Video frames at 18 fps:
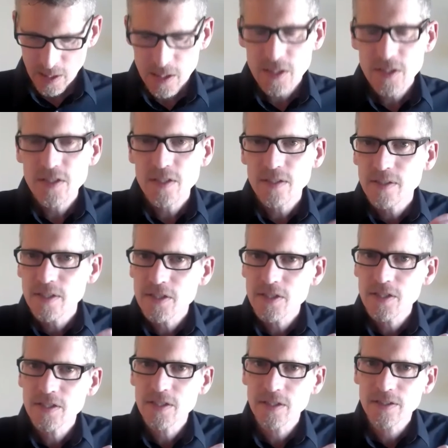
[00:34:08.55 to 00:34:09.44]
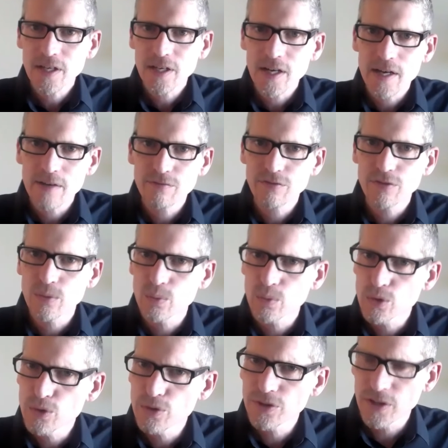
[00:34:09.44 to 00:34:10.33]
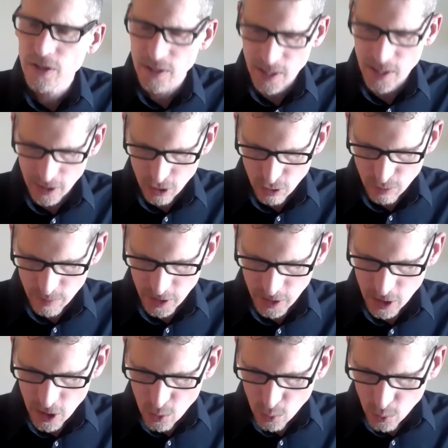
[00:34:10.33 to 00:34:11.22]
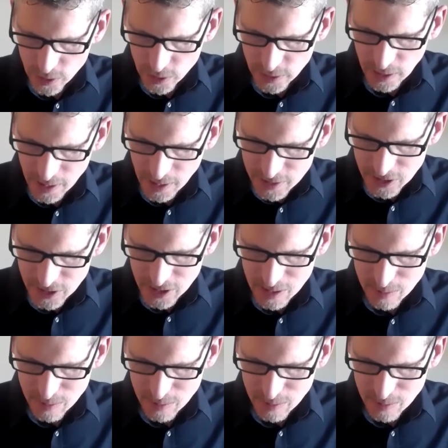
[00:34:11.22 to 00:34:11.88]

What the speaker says: You see, this is a time for Ruth and Naomi where God